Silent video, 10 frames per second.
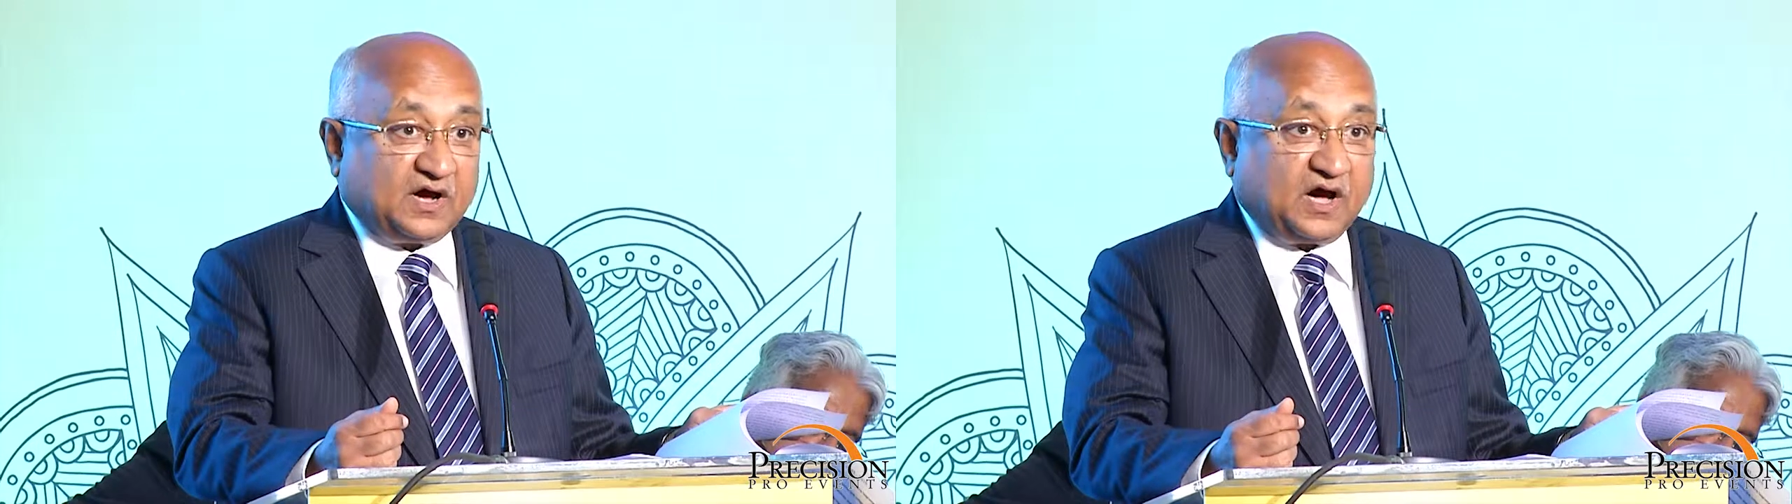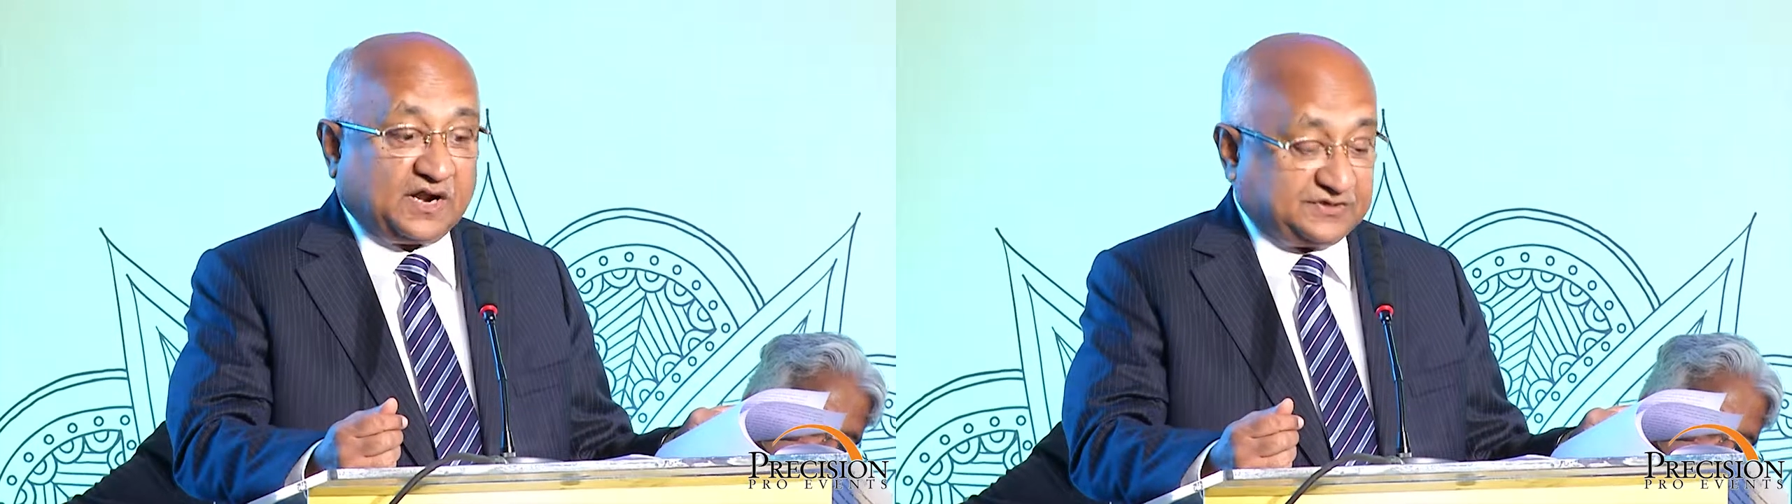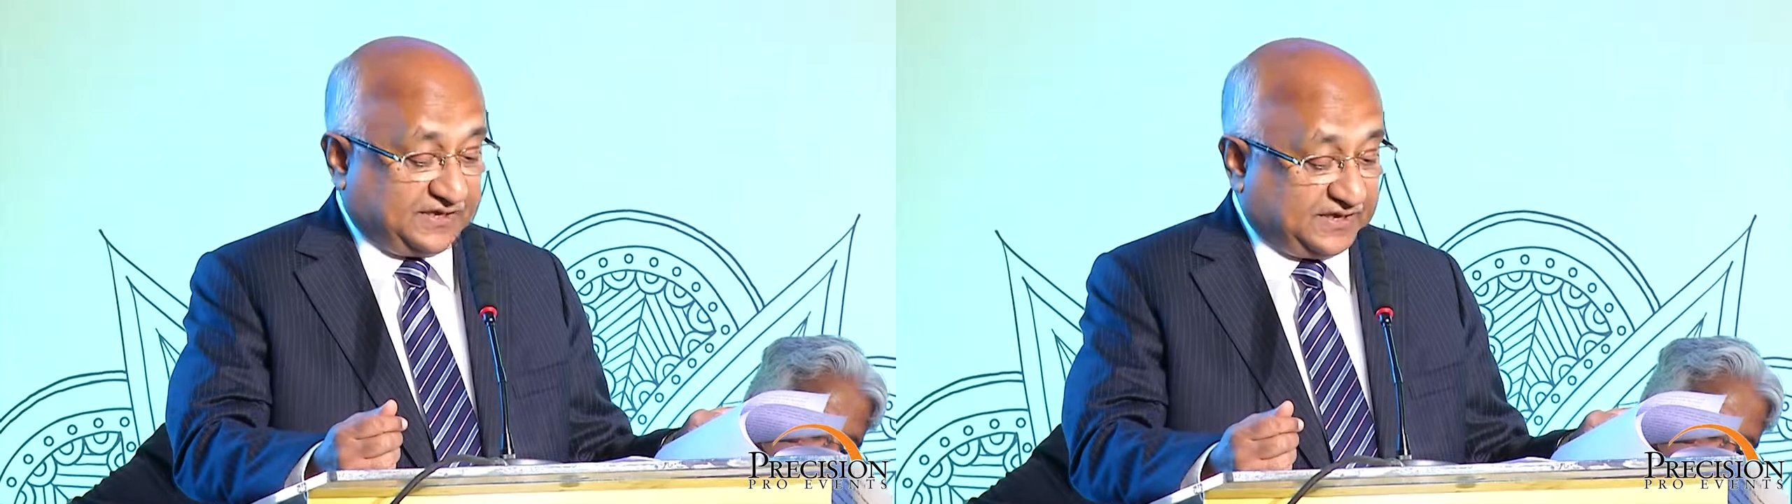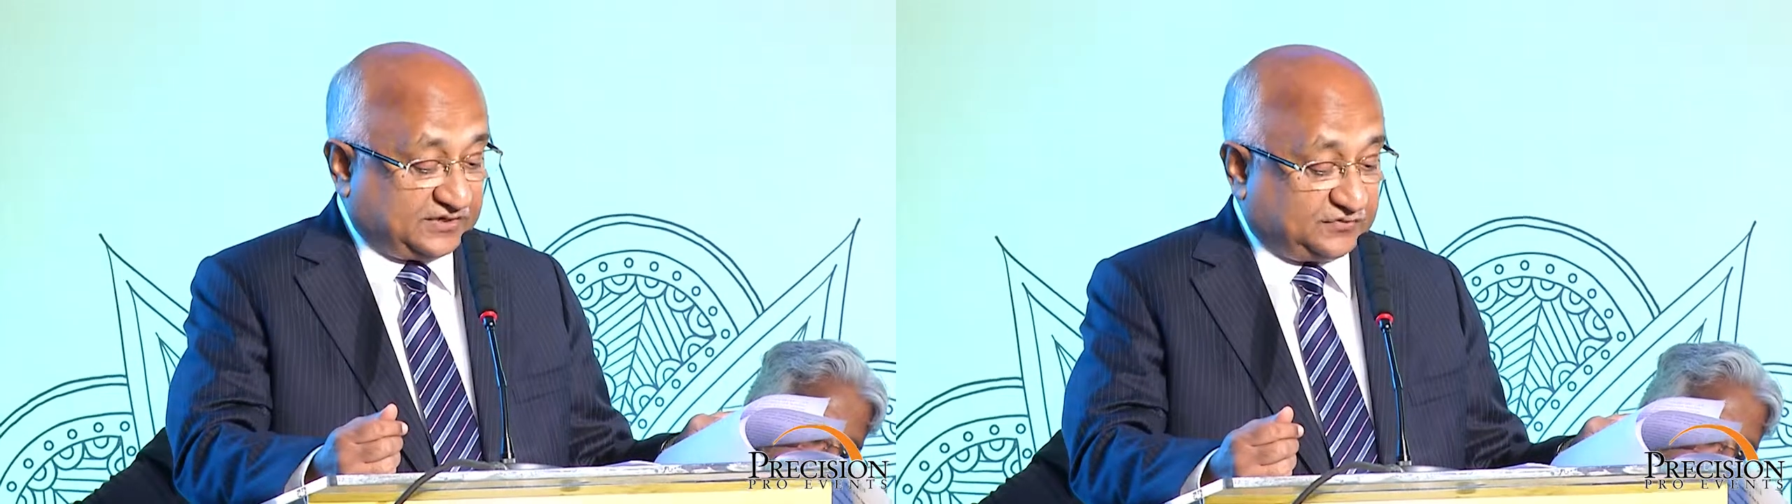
Articles